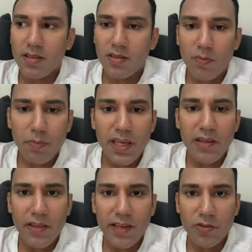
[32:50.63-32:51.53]
to be
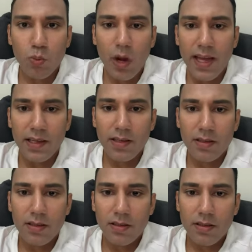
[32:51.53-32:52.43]
this way,
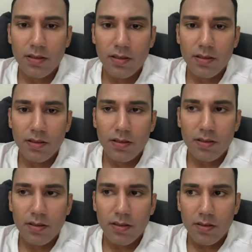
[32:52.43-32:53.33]

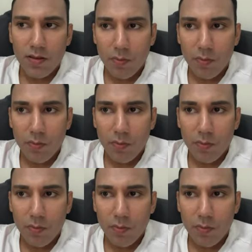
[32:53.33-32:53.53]
to